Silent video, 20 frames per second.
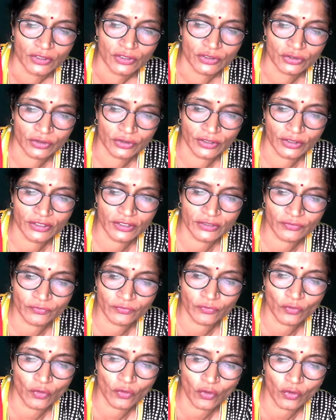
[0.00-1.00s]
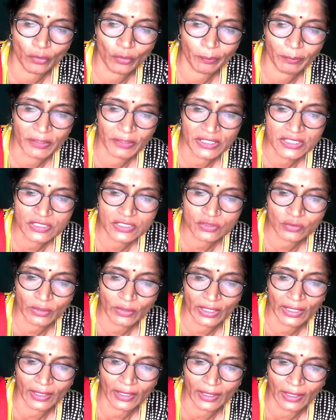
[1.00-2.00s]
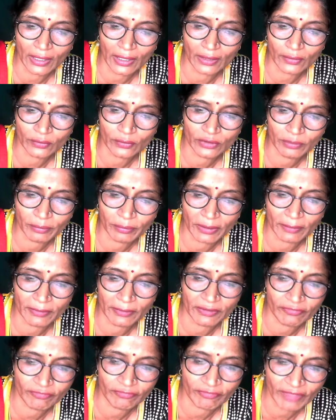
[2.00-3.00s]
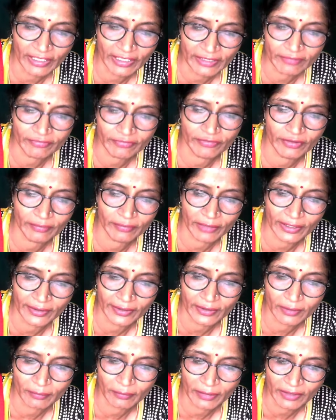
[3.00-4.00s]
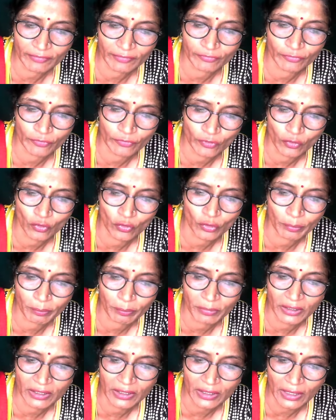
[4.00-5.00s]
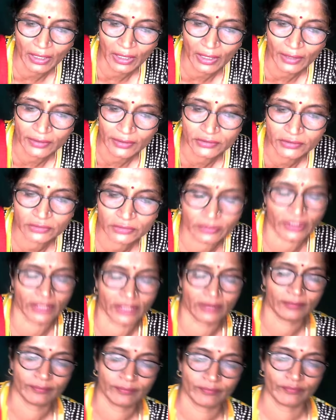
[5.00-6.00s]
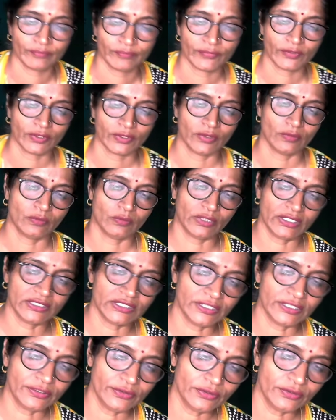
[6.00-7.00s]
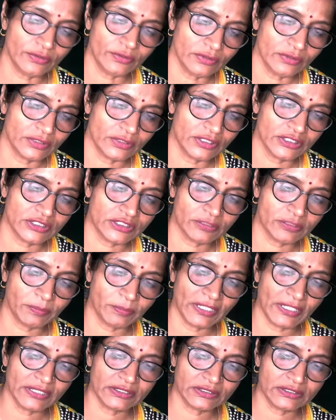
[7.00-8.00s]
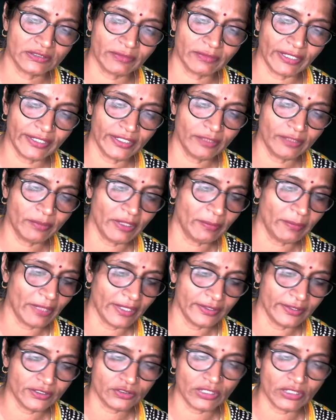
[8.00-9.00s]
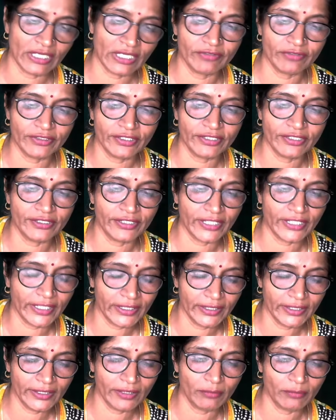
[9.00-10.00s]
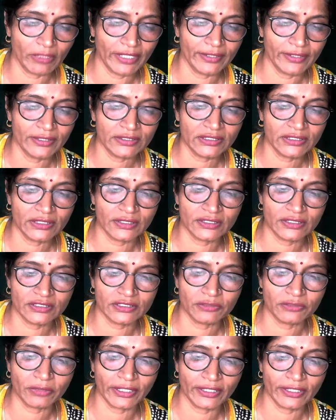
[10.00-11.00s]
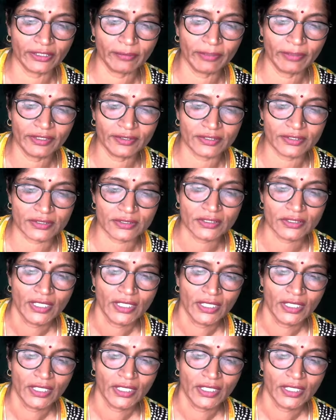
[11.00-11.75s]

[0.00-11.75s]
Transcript: So it is 4P square R to the power 5 divided by 4PR square. What I said to you, this is plus divided by minus. So I have written directly here minus and this divided by this.